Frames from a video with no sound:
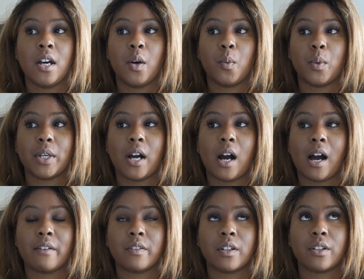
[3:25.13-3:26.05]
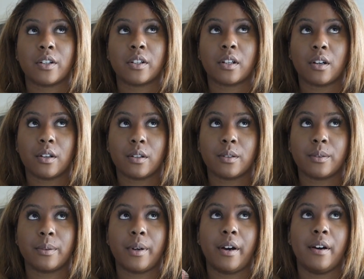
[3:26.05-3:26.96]
we are either going to
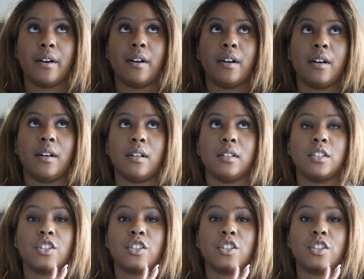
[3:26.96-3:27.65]
go uh,